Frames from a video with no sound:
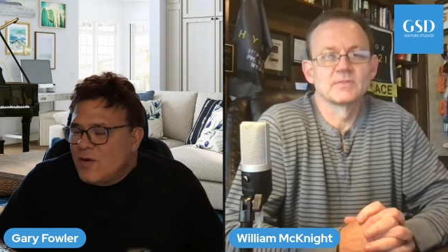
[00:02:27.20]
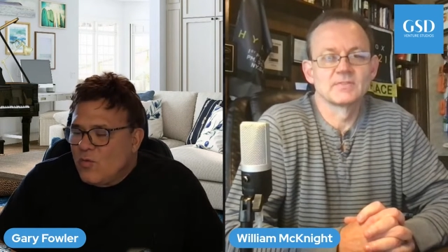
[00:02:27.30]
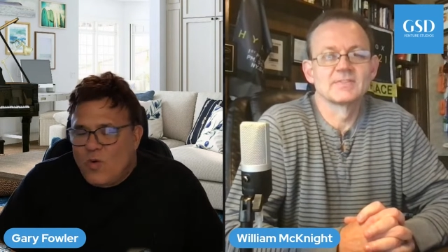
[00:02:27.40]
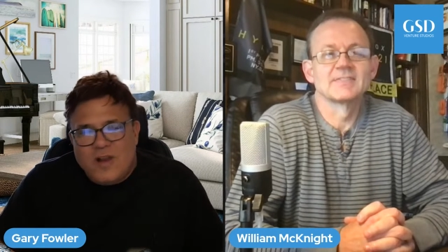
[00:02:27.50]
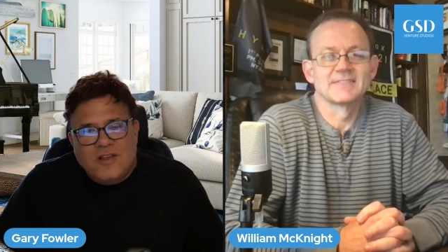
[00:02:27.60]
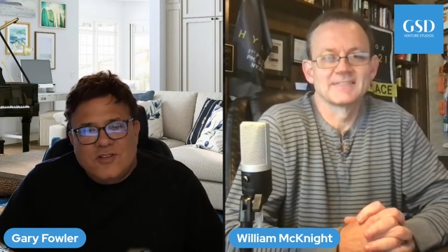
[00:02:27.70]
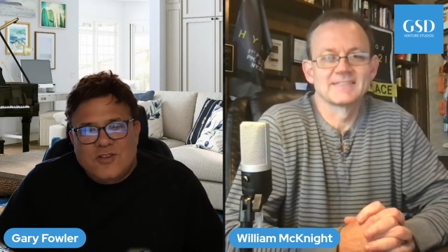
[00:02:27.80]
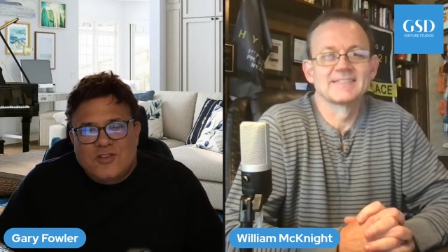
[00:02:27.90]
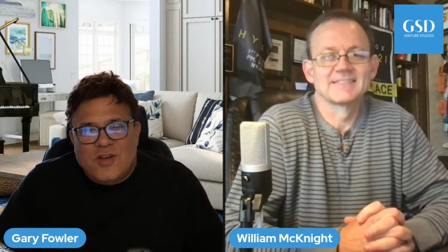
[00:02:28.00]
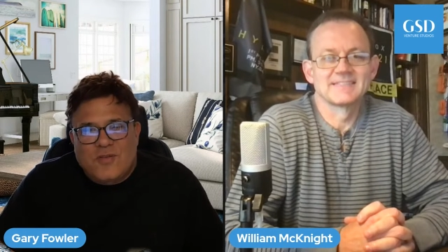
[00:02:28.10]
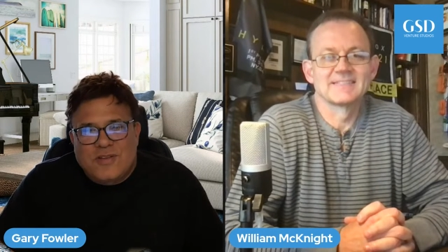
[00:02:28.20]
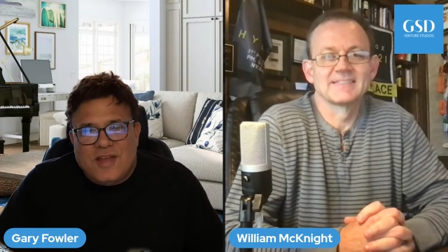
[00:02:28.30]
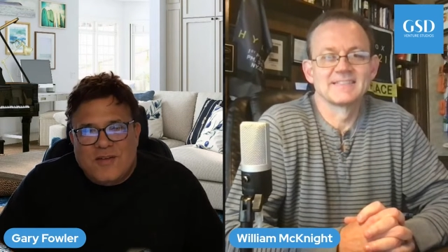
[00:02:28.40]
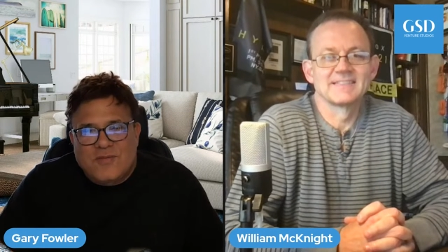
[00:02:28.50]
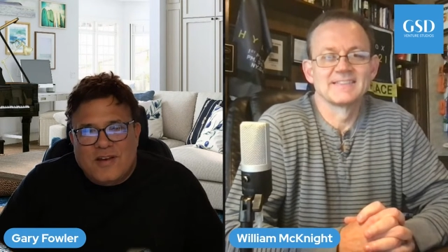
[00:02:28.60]
Speaker 1: what is a
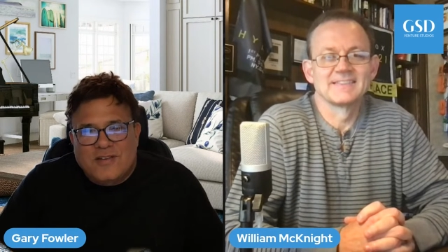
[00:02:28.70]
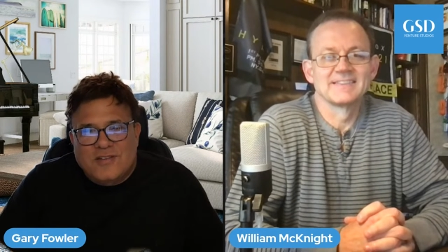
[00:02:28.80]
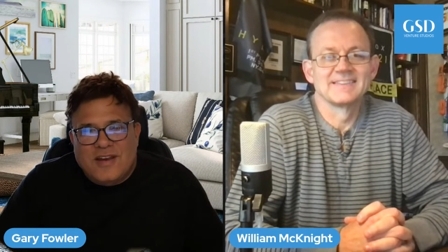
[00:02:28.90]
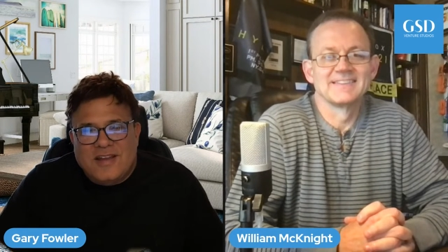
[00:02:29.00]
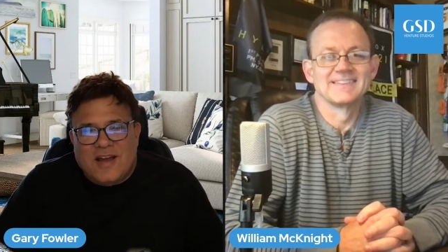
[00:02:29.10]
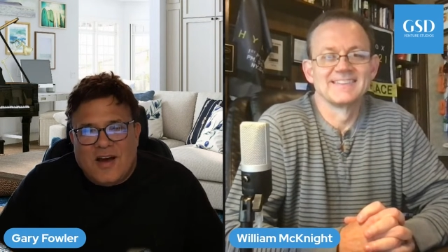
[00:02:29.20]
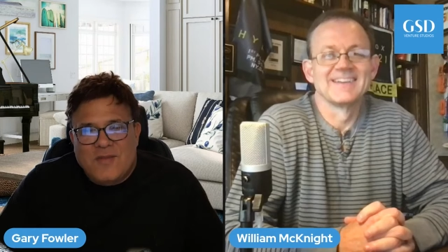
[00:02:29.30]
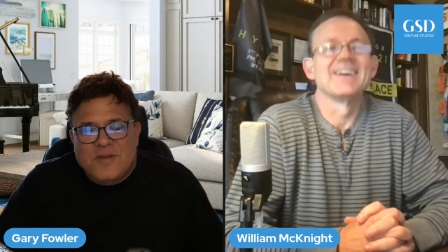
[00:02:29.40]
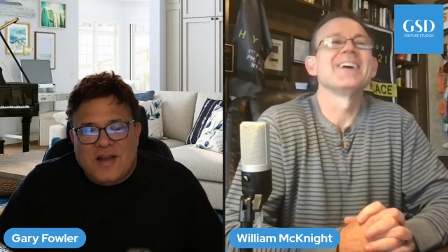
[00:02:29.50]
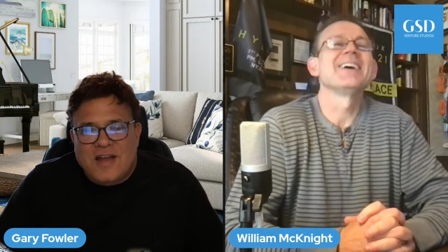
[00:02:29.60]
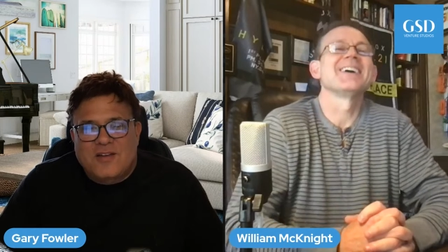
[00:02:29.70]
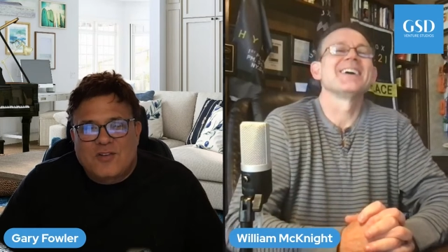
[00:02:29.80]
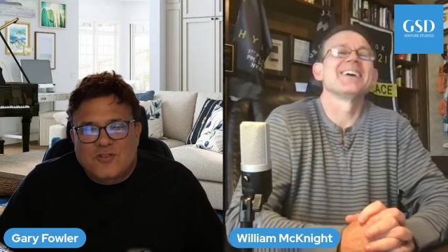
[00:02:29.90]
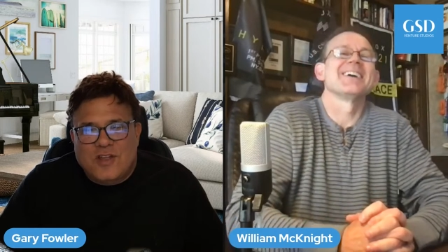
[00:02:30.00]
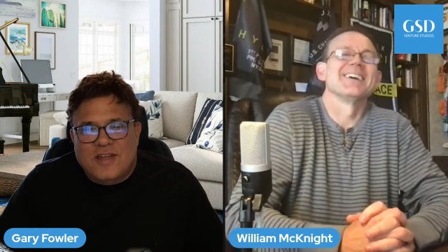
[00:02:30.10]
Seventh-day Adventist anyhow? I mean, I
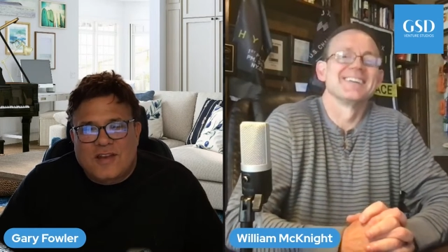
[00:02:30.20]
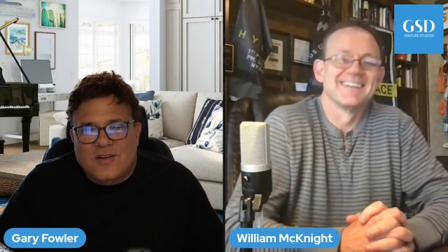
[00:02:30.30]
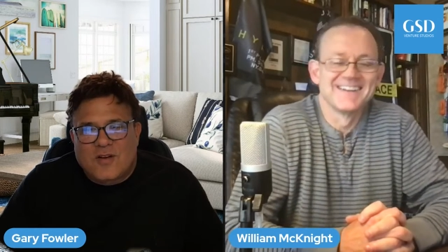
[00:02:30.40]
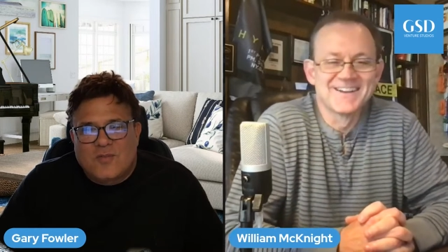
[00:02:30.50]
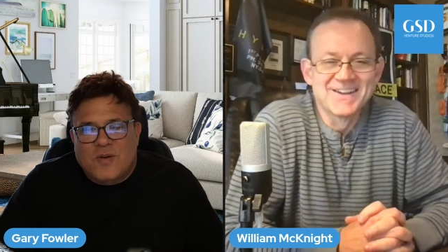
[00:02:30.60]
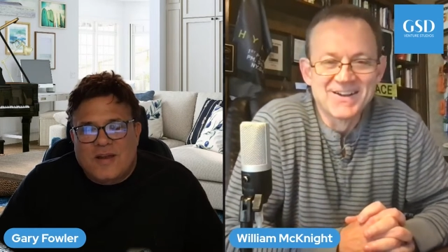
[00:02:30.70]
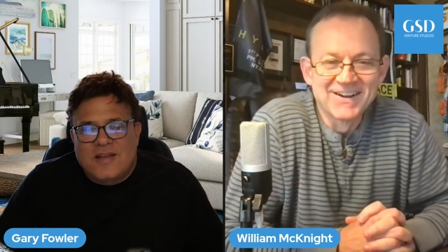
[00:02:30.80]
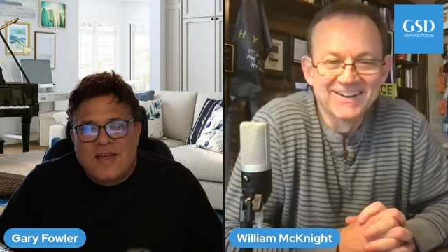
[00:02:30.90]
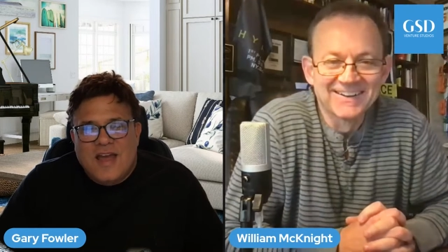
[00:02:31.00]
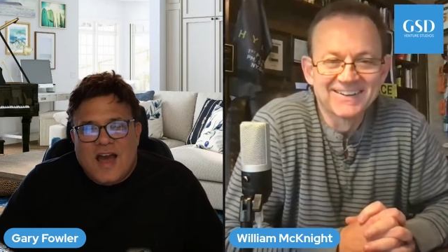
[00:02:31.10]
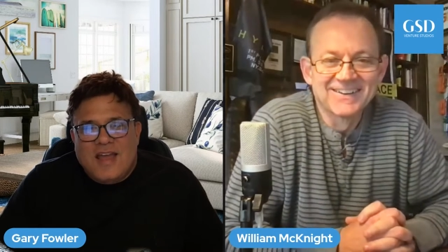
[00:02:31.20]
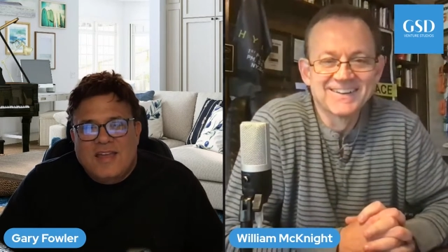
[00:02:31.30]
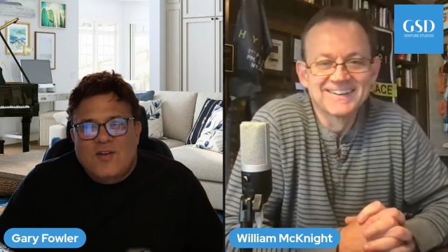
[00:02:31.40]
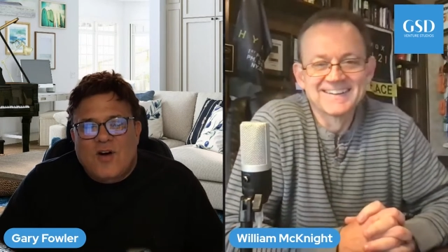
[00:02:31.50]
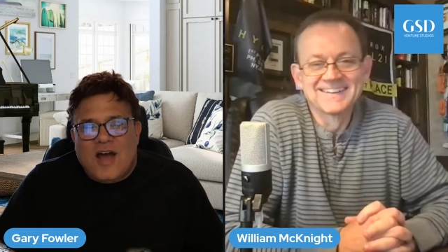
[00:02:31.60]
understand, but I
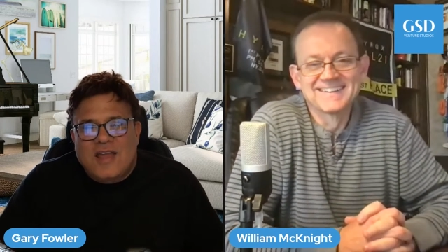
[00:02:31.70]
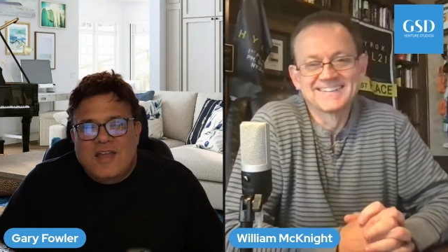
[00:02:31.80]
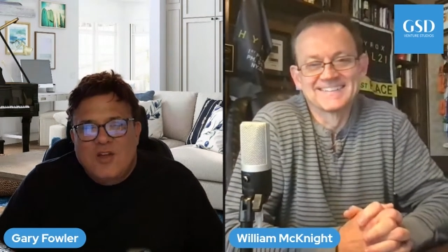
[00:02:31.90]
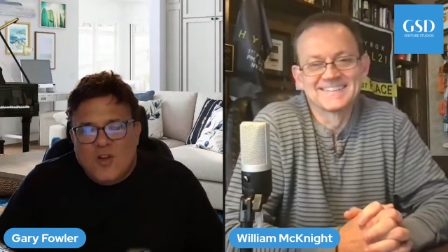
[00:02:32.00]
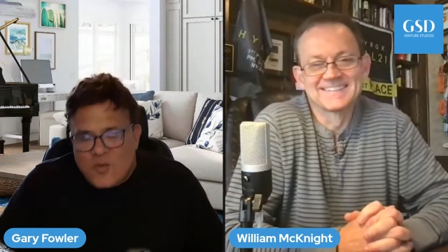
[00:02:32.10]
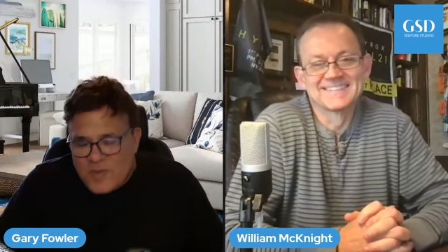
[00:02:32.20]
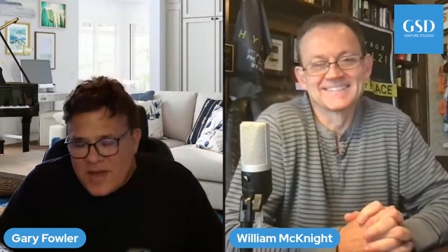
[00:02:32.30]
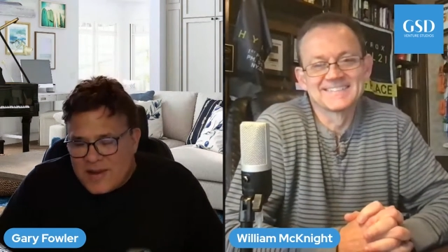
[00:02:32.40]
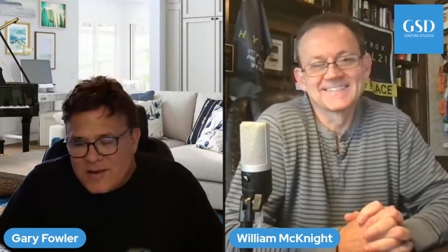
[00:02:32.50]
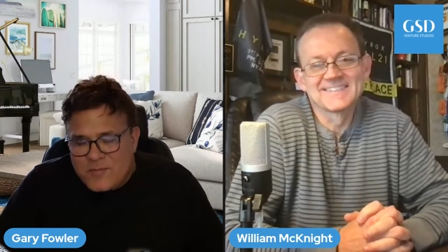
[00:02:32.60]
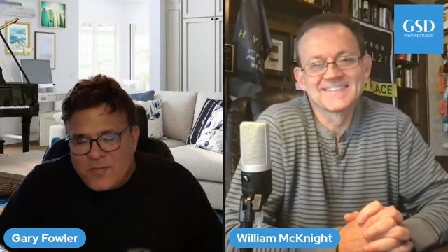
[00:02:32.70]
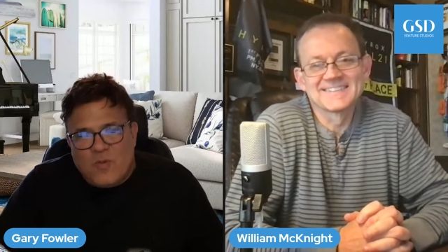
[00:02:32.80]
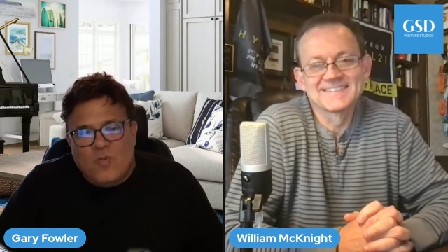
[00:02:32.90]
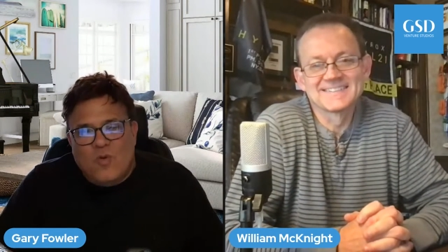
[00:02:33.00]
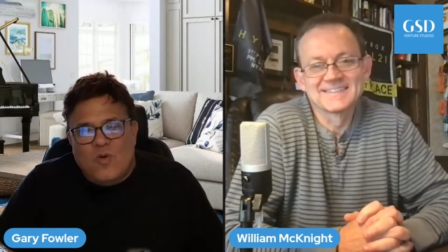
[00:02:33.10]
hear about it,
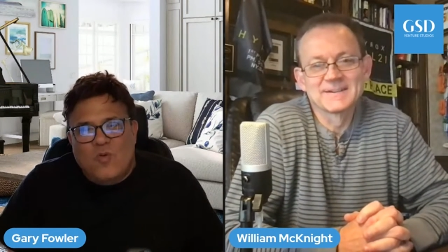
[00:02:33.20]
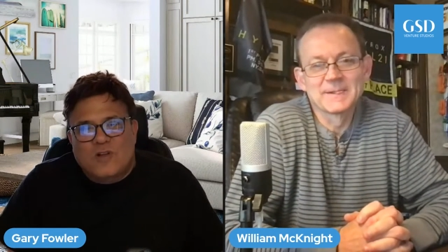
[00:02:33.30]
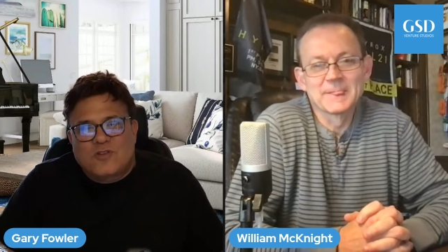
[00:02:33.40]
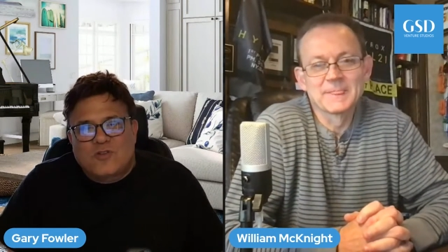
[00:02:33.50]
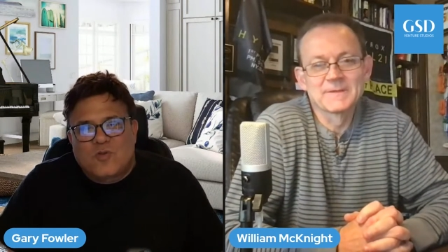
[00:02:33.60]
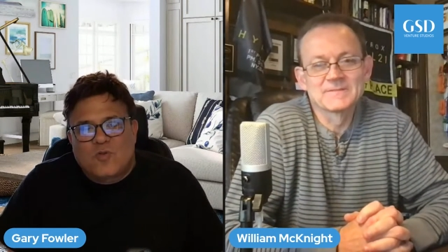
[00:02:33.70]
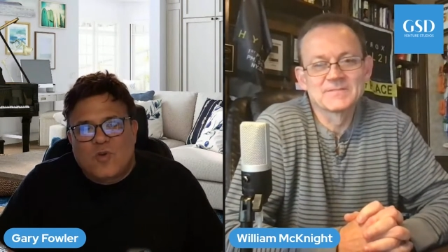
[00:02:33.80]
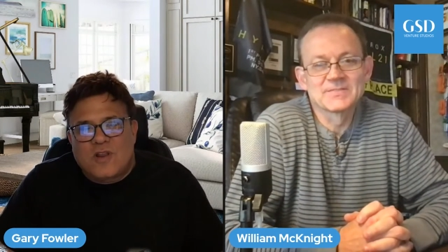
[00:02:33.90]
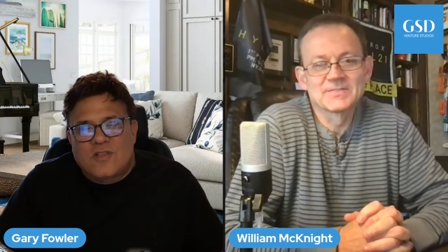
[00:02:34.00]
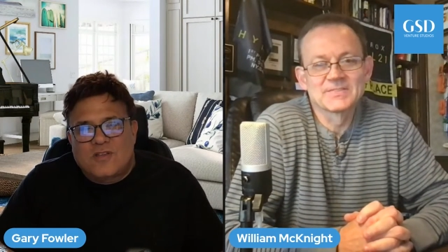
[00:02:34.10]
but what are the